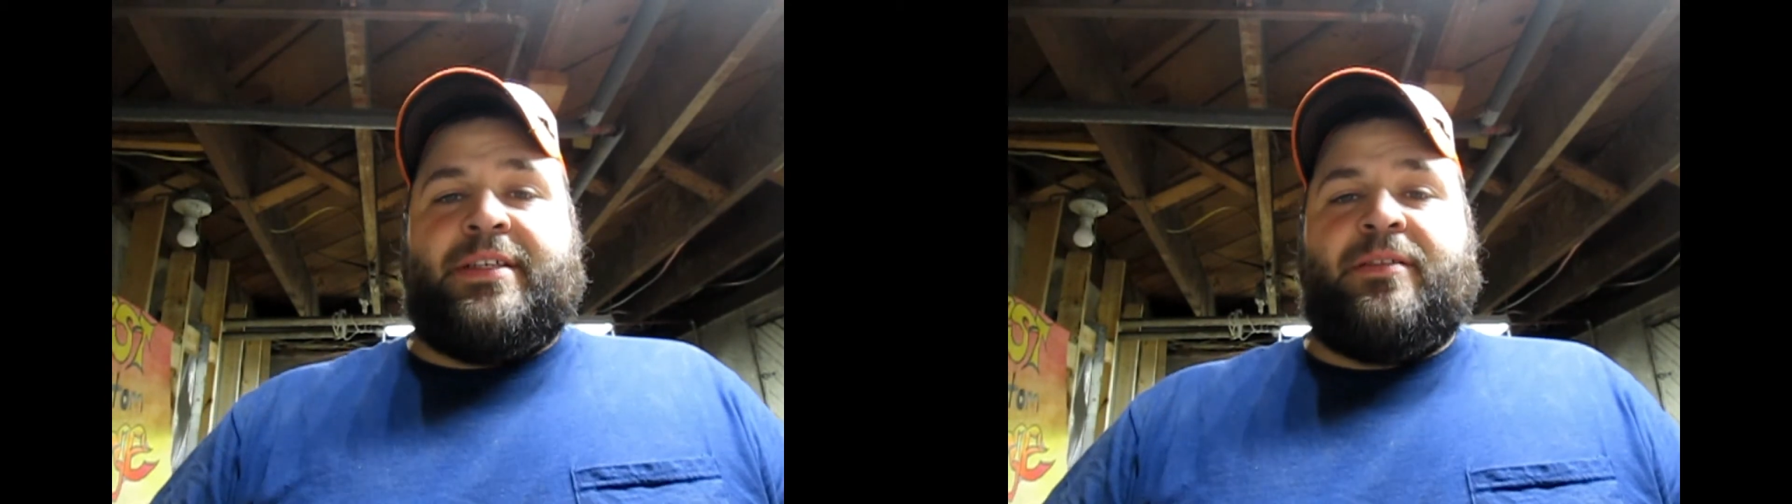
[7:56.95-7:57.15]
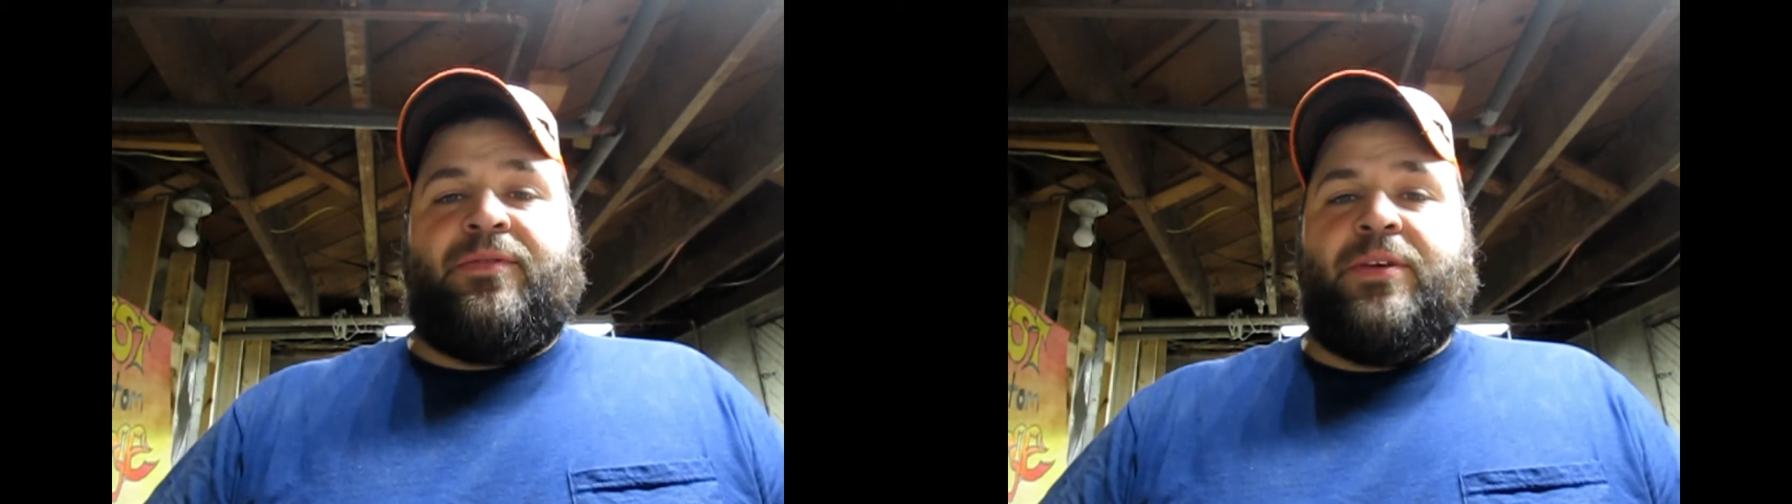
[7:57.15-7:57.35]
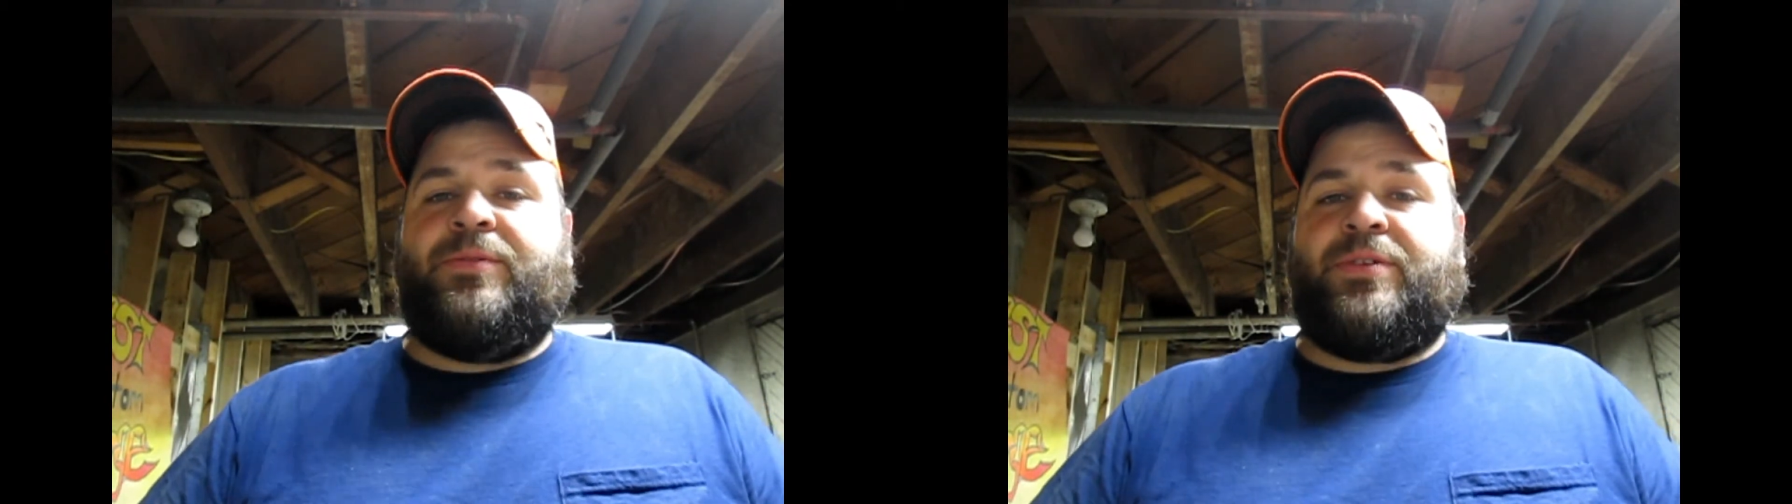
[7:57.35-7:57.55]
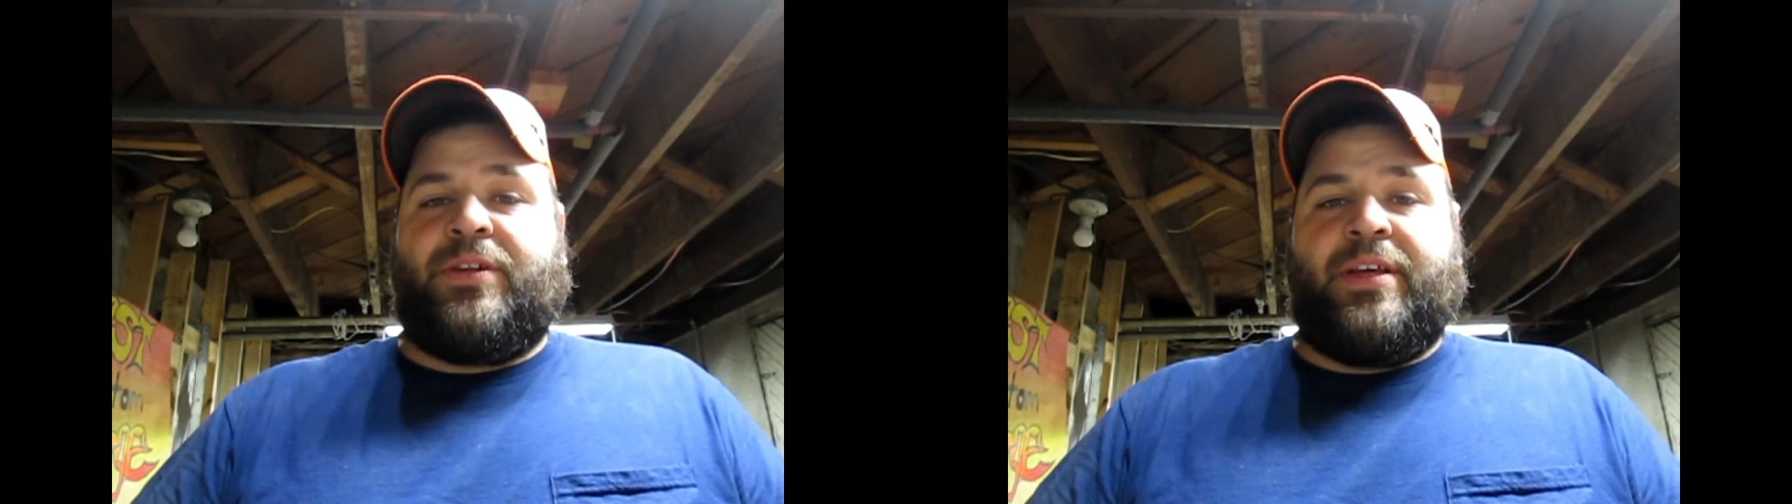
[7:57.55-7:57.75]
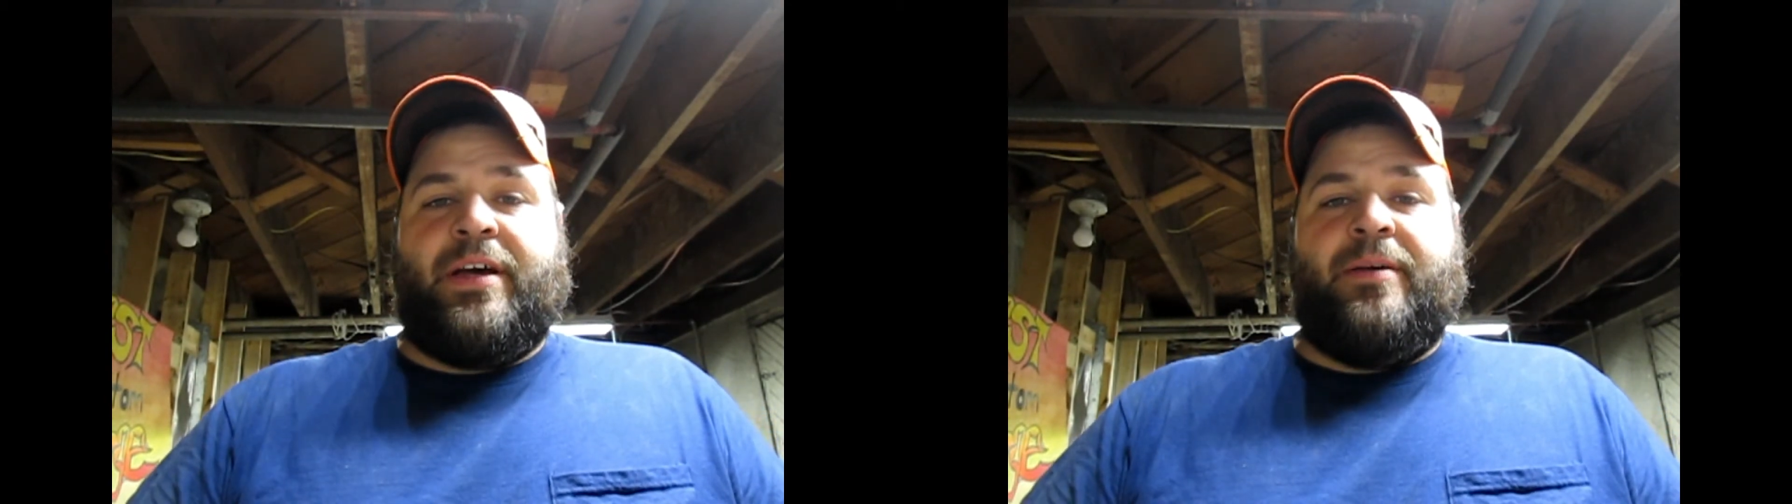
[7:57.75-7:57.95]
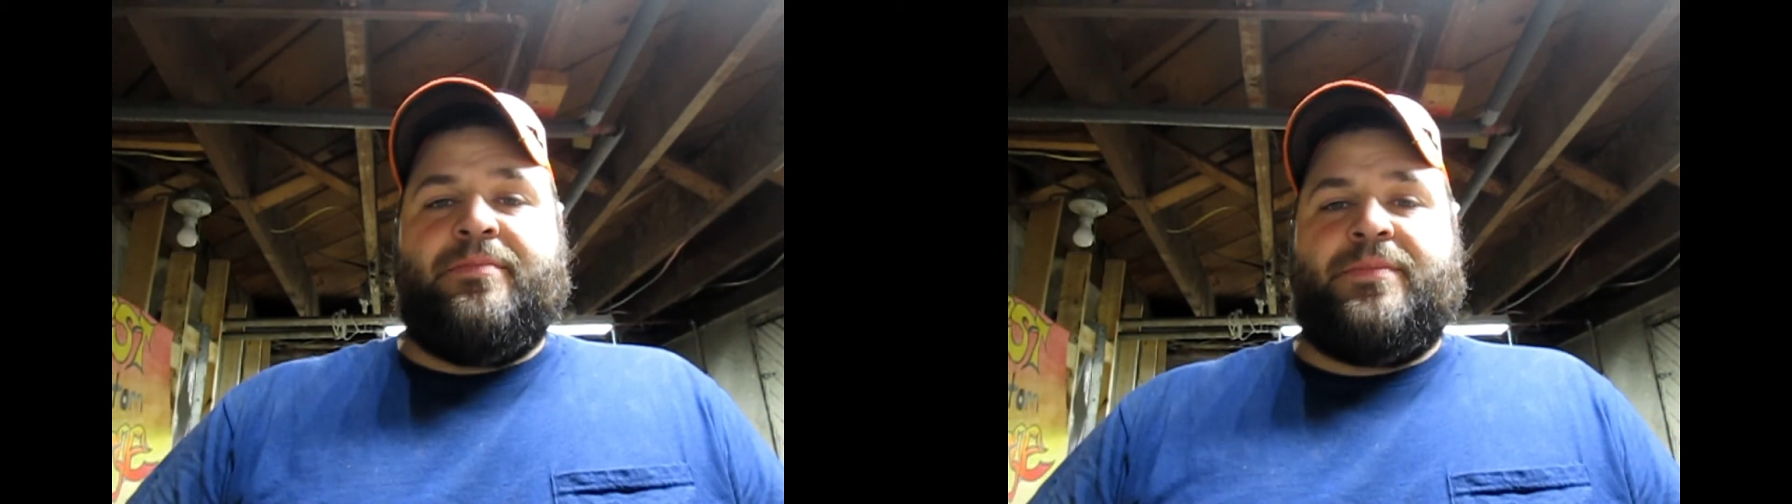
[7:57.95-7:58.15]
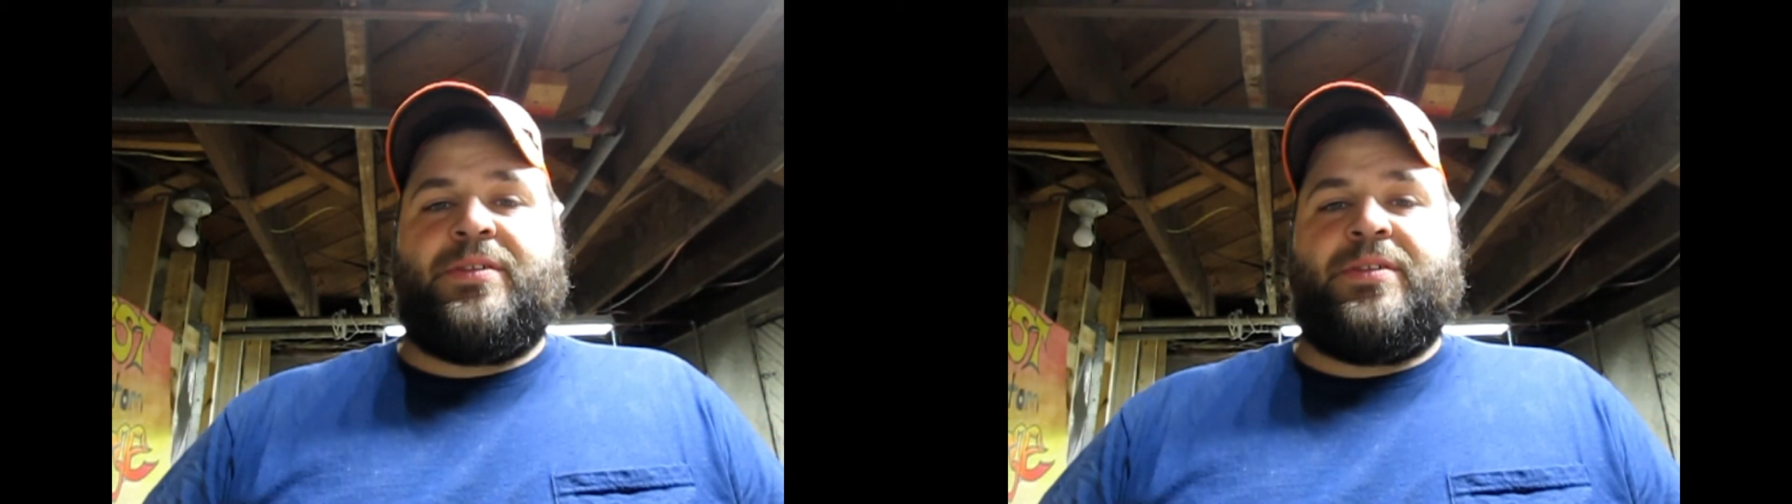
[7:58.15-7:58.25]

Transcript: in the future to come.